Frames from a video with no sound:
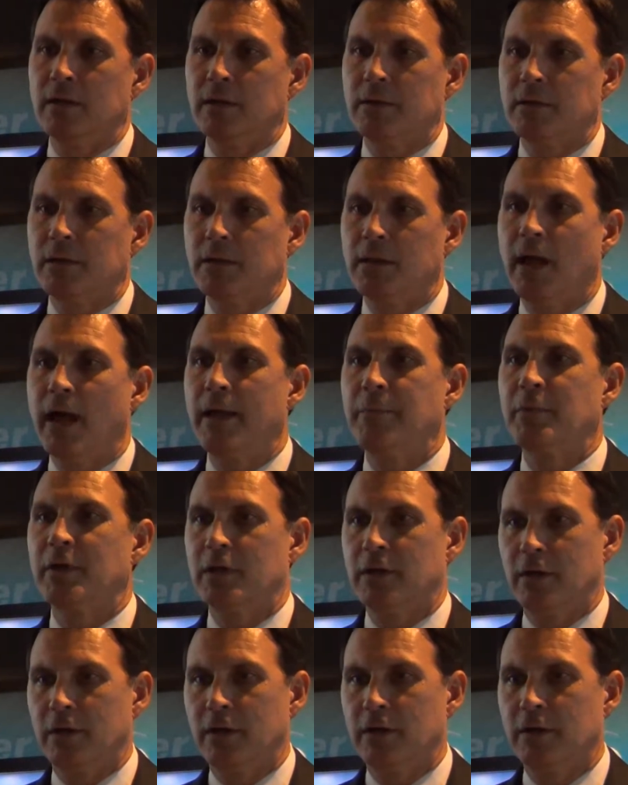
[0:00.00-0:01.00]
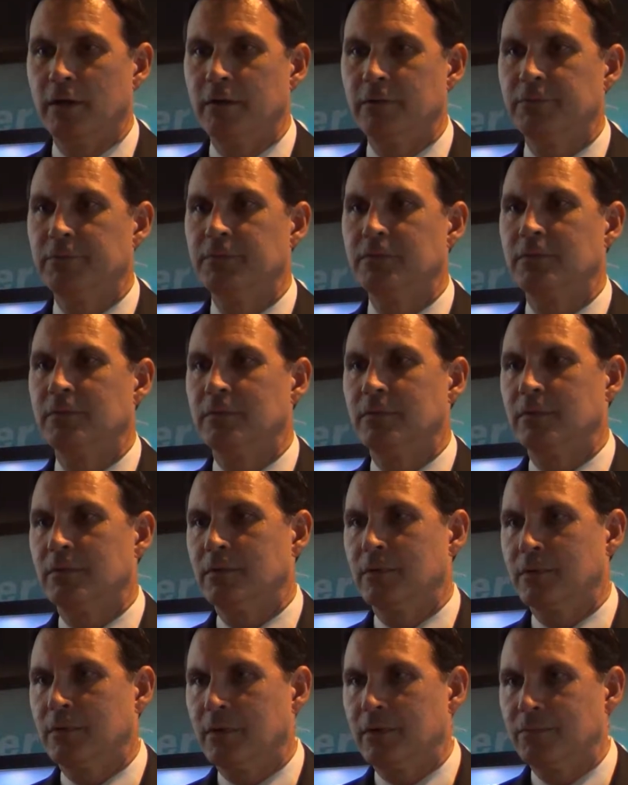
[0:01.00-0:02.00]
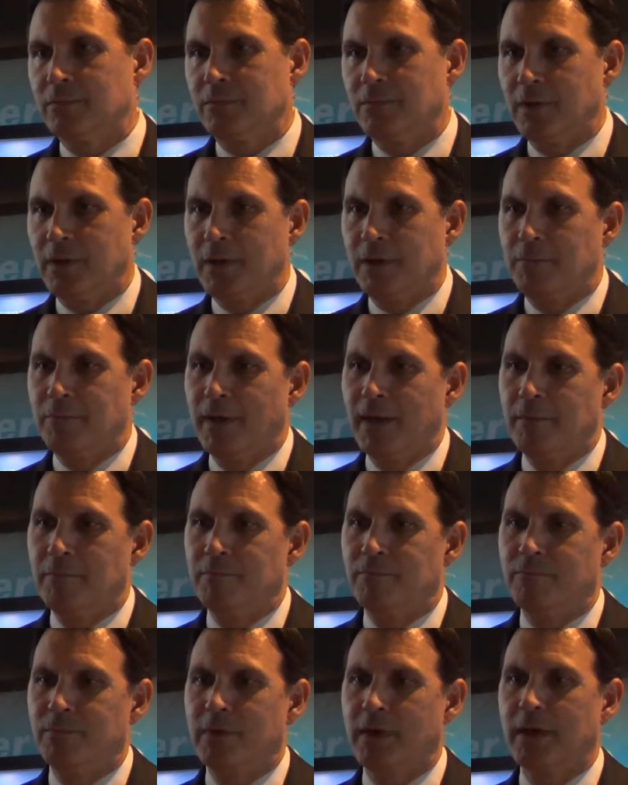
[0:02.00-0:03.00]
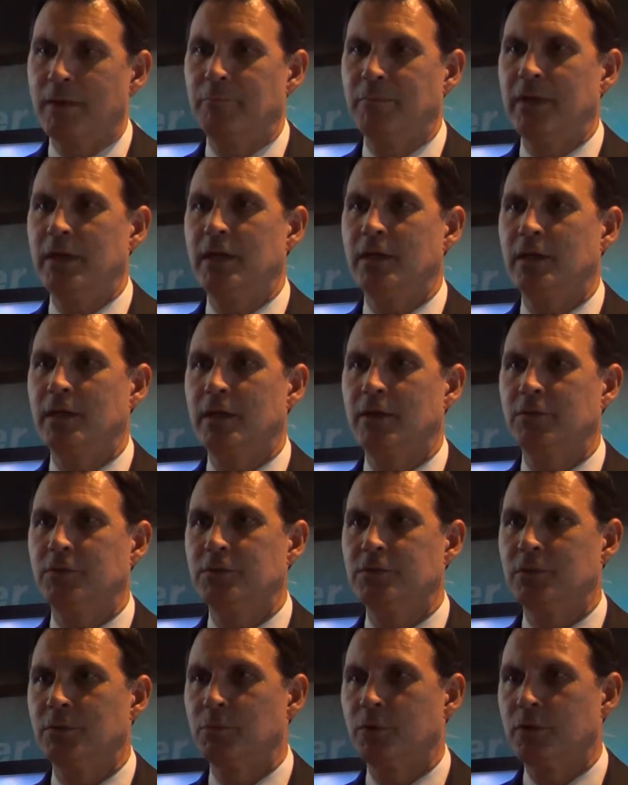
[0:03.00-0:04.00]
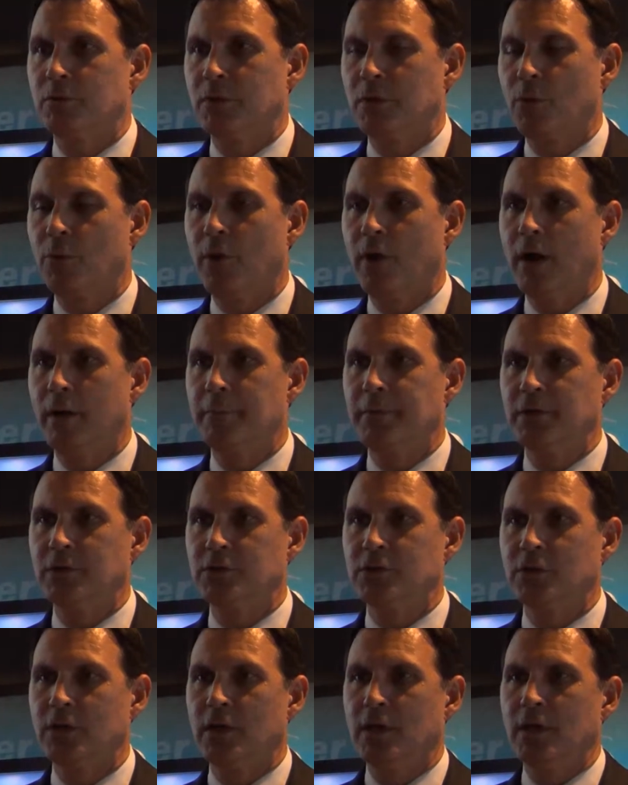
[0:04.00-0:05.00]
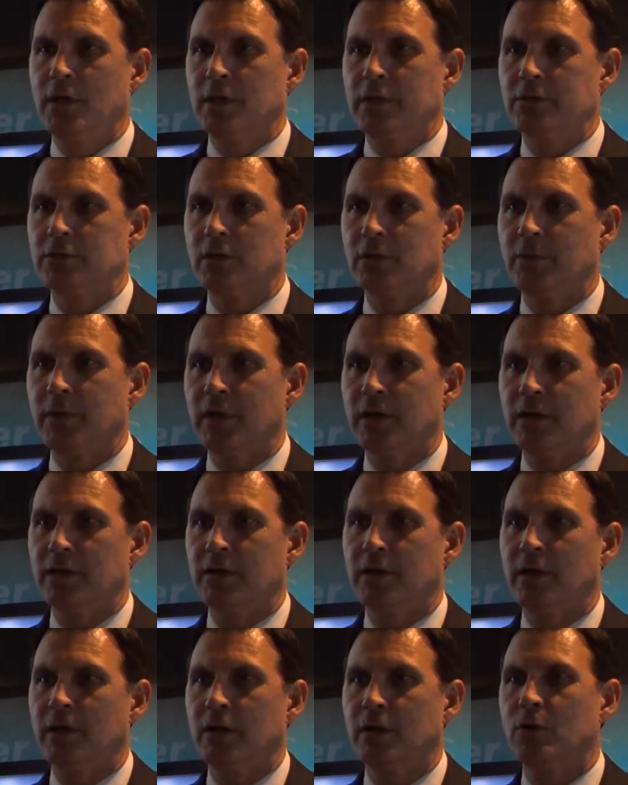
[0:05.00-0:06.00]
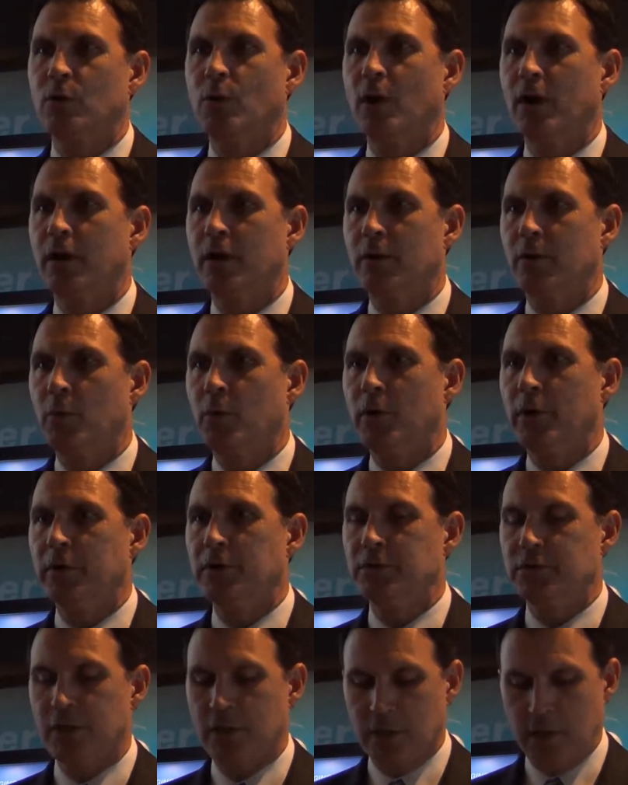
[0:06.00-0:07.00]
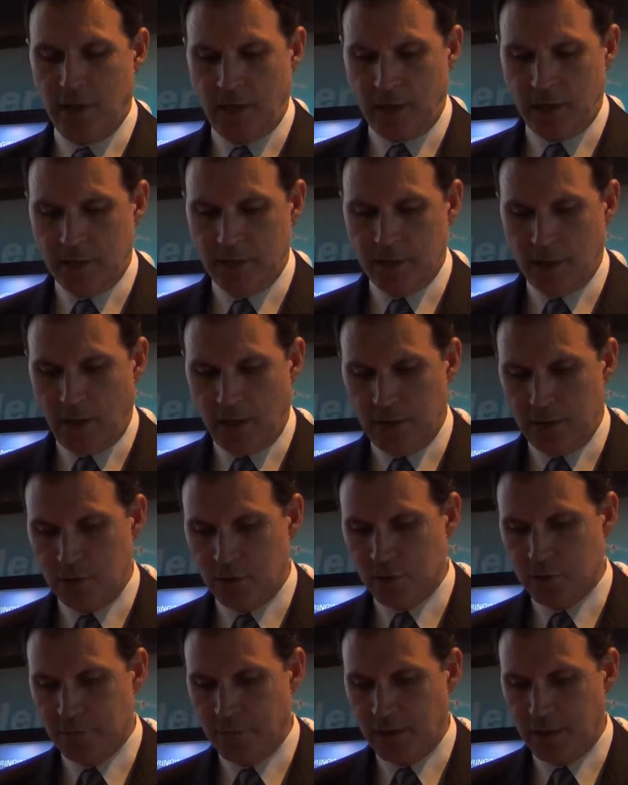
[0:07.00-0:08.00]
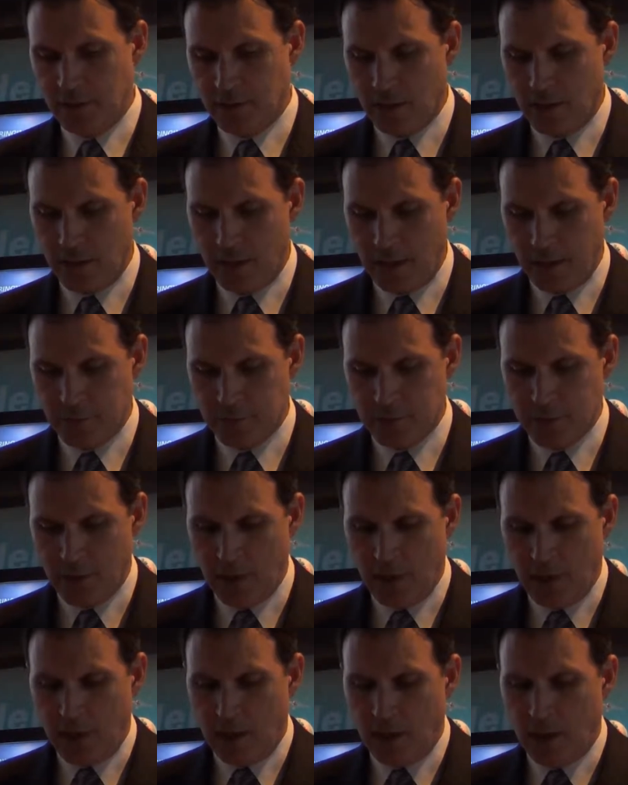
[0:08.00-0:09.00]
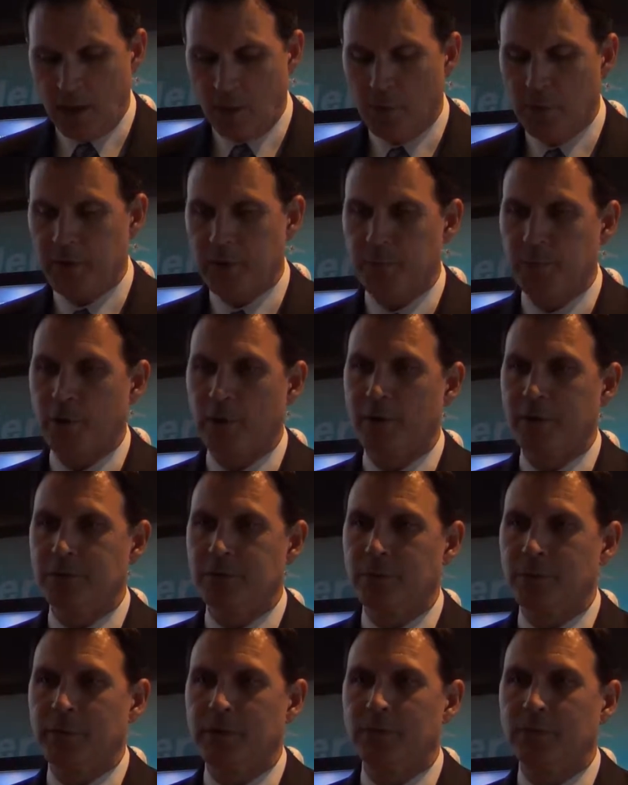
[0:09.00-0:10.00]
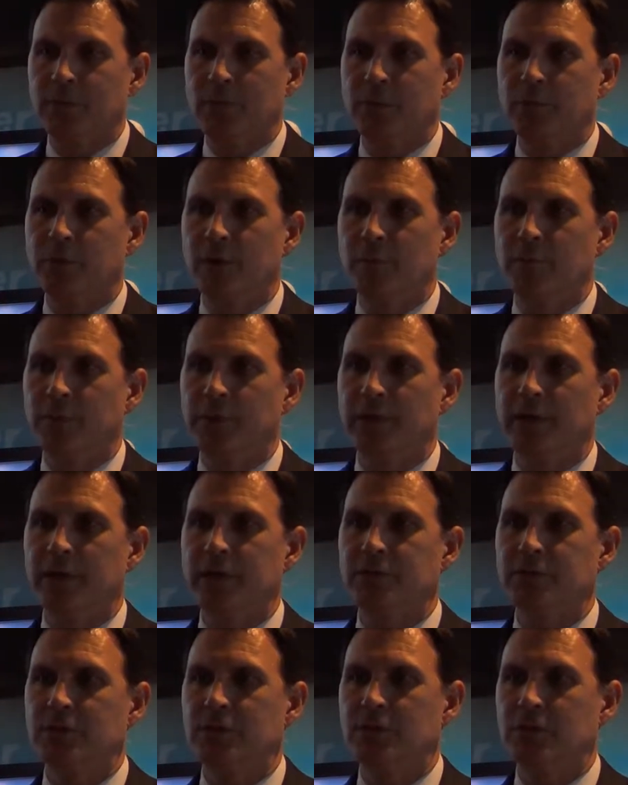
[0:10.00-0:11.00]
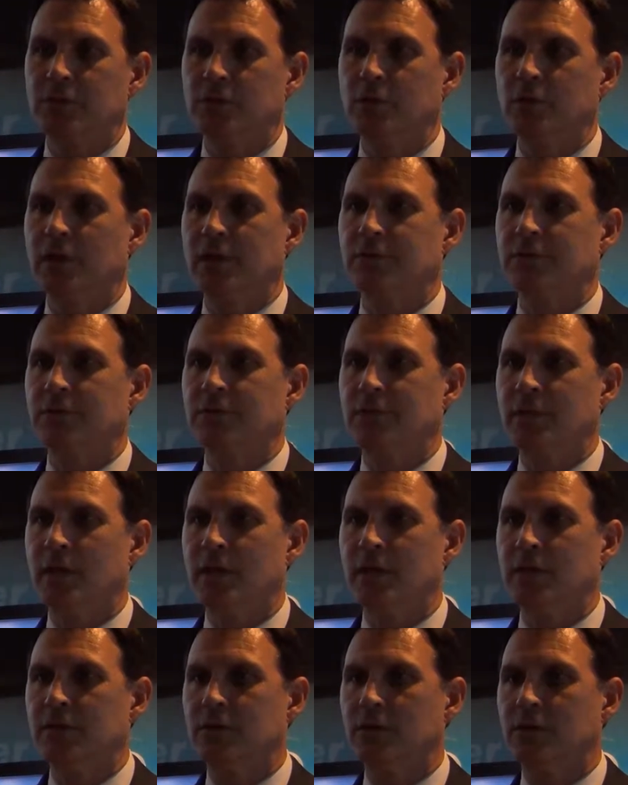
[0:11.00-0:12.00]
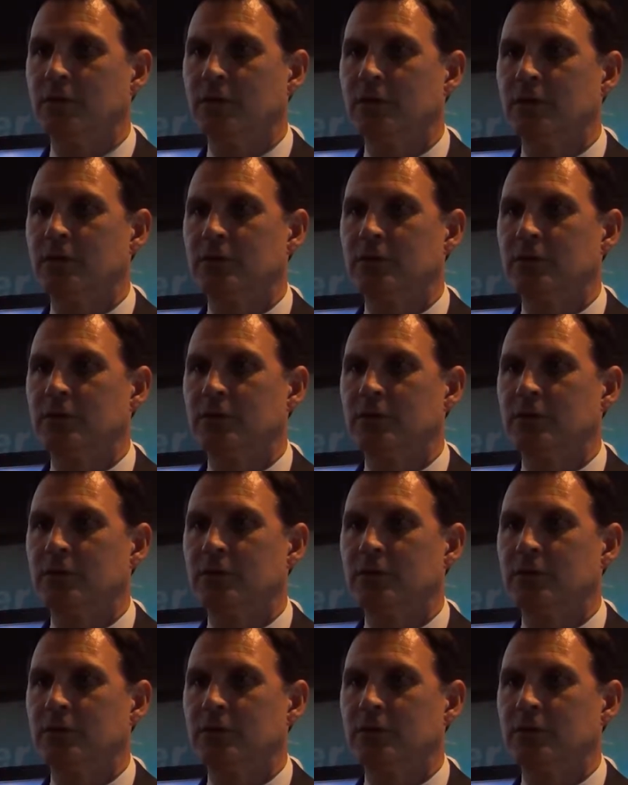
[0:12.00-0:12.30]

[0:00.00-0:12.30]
alignment of and kind of bidding of similar requirements so we can acquire it once and use many times. One of the programs that we put in place in 2010 to do